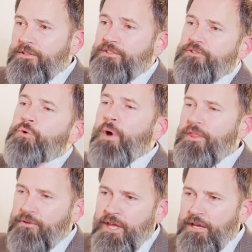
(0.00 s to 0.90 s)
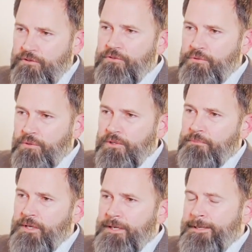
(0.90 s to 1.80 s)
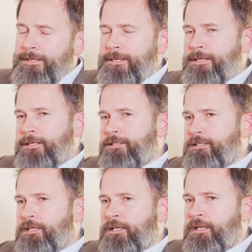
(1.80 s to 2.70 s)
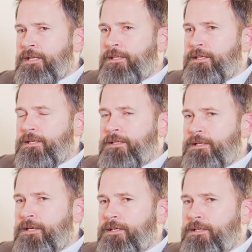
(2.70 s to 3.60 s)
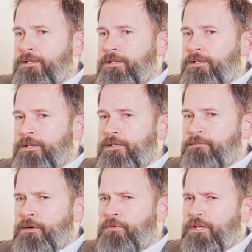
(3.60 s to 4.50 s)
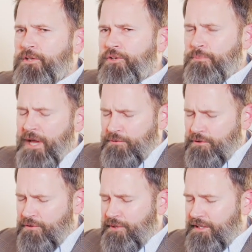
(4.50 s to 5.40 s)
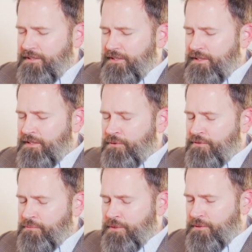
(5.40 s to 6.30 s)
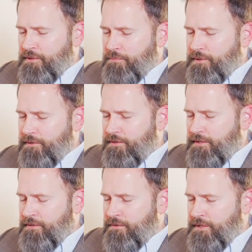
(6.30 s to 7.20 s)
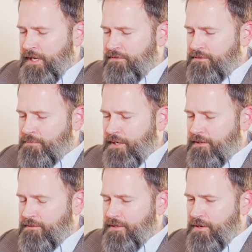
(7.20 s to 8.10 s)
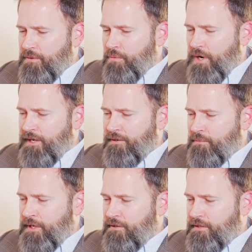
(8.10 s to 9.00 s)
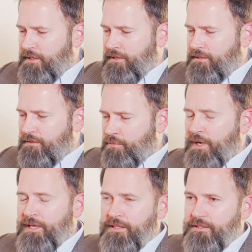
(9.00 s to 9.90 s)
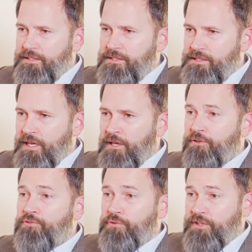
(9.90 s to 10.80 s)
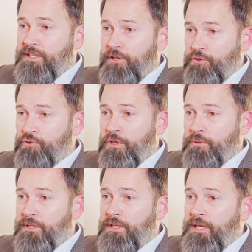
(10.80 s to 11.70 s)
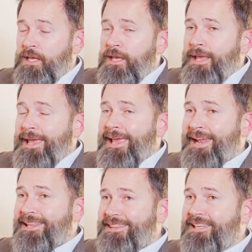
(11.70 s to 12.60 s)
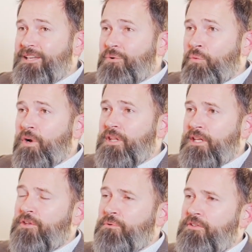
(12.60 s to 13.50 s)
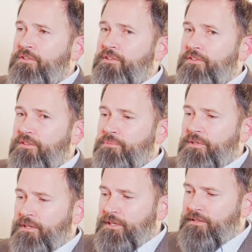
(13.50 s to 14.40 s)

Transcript: to weather that storm. And I think I want to go back real quick. There was one other part that you had asked about why I think TCA or schools like that are growing. And I think one of the other reasons that something like